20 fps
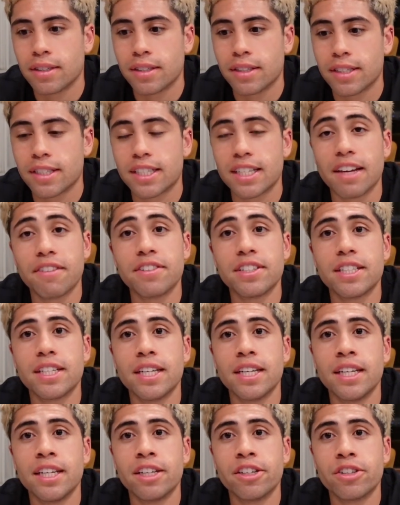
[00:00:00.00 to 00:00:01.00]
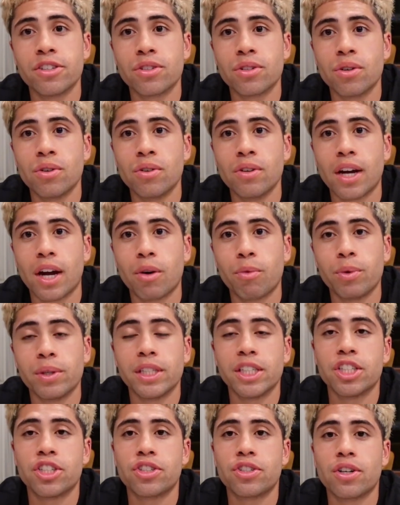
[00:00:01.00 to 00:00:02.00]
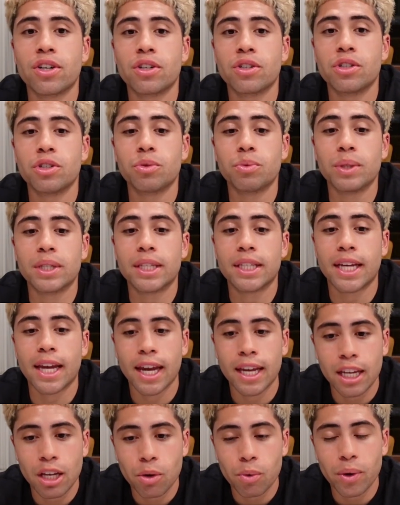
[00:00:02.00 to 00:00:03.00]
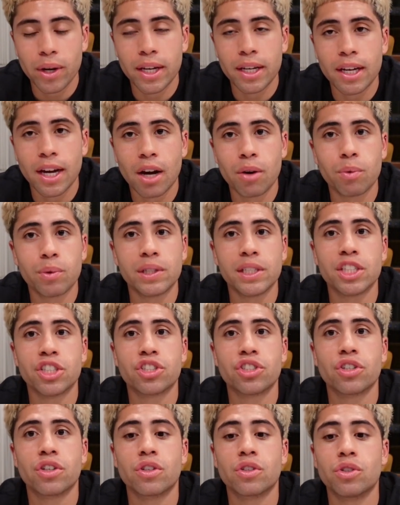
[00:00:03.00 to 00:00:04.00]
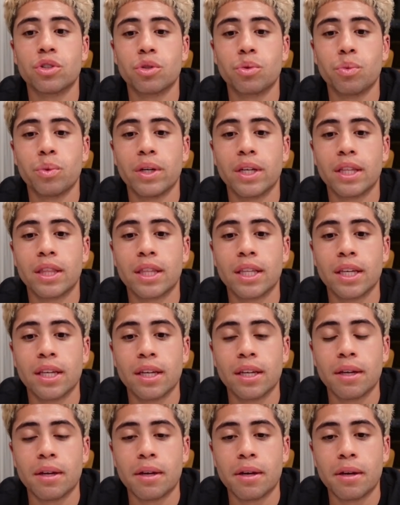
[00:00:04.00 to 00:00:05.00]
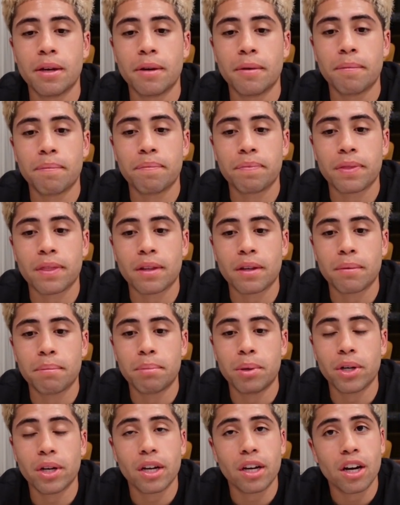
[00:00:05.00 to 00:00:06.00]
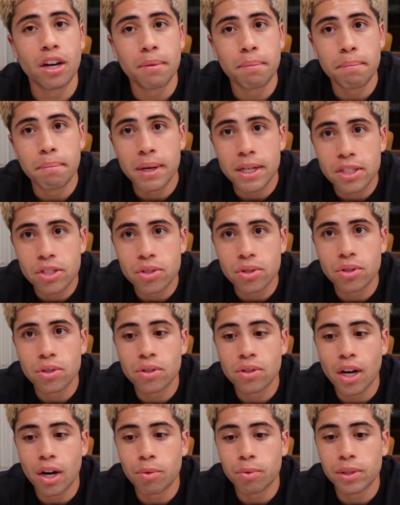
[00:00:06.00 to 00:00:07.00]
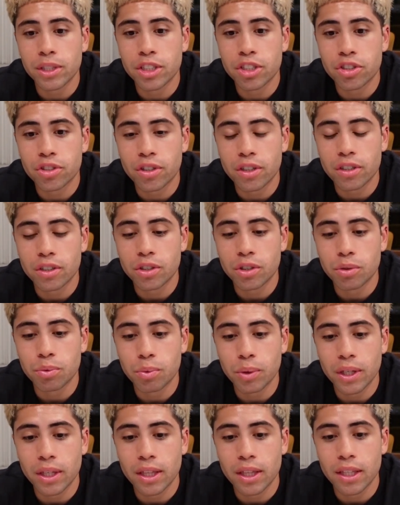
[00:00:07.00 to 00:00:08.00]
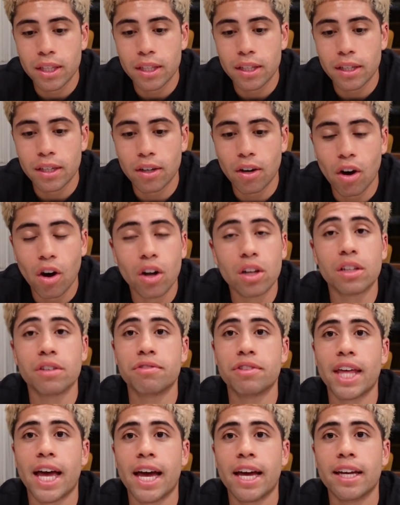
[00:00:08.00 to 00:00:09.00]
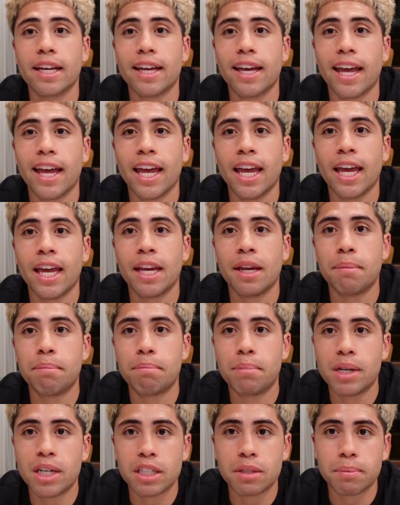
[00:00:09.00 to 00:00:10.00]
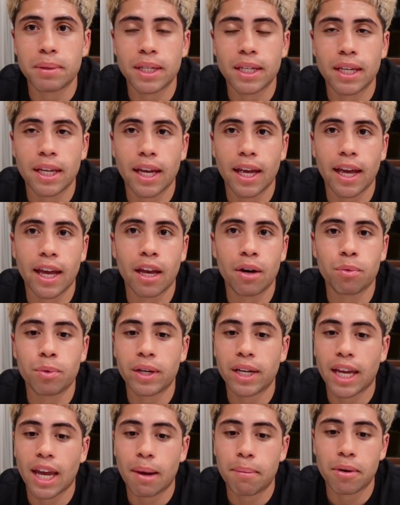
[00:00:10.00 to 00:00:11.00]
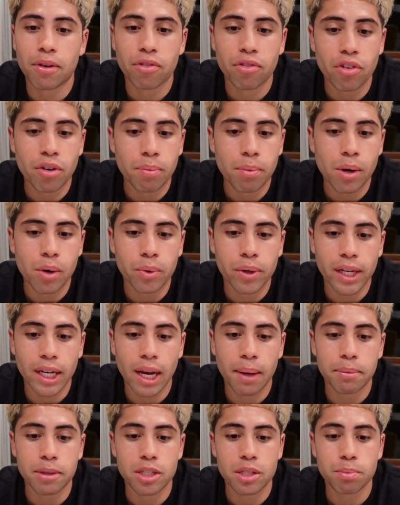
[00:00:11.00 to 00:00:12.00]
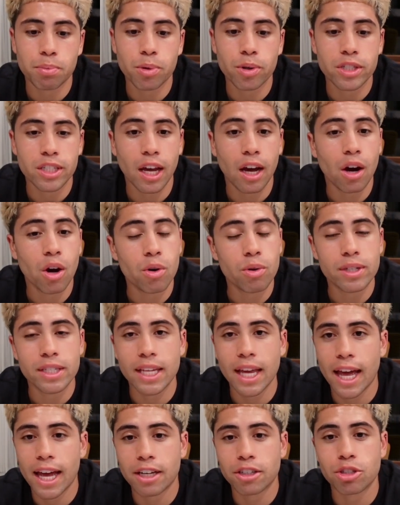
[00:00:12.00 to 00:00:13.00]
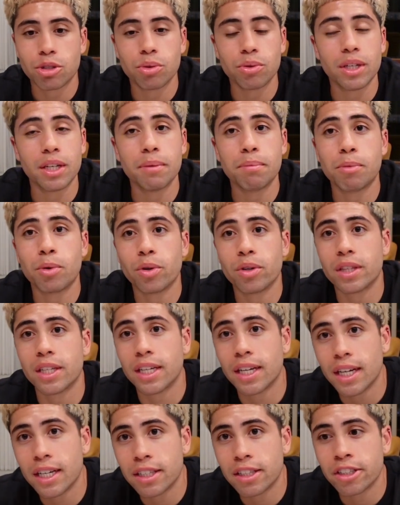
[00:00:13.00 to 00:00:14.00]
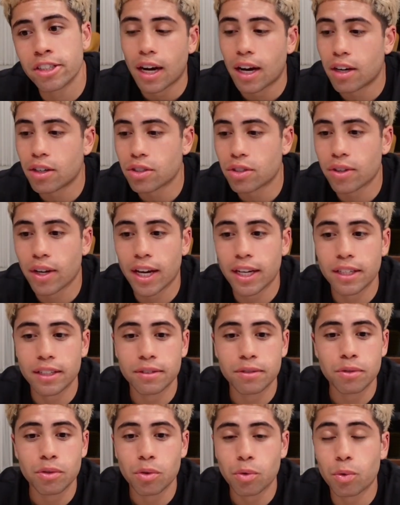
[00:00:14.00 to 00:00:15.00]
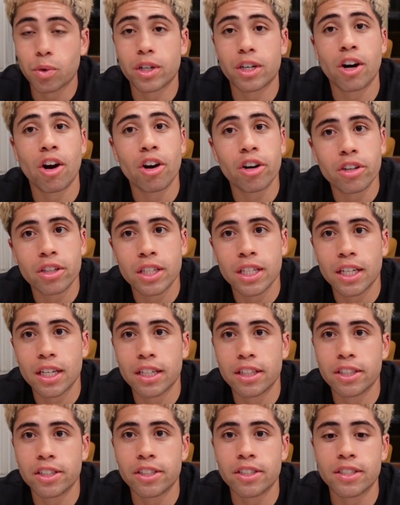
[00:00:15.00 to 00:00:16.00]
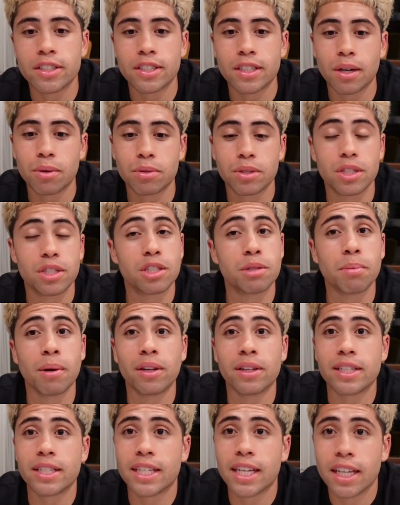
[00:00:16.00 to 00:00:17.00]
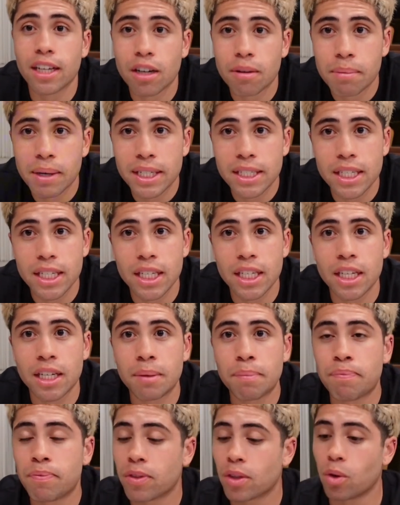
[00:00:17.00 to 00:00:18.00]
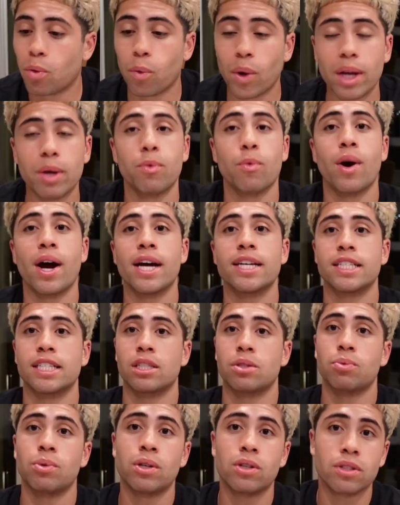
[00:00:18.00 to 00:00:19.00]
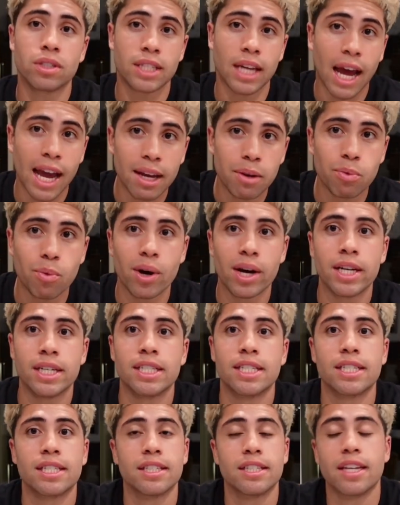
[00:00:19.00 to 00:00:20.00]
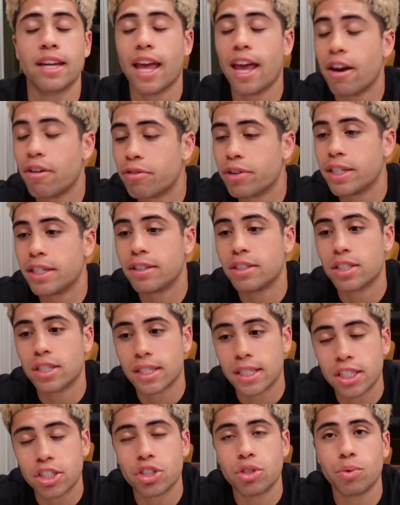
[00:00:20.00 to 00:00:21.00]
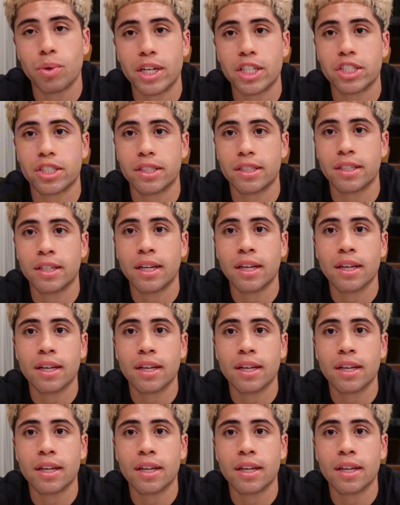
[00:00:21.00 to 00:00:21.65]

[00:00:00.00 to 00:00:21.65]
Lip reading: 17 years old. I really struggled with gaining weight. I really struggled with putting on muscle. I really struggled with all of that. And it bugged me. And when it came to football, when it came to sports, I always had to eat more than others. I also had to work harder than others. I was the smallest kid on my team, weight-wise as well as height-wise. Every situation,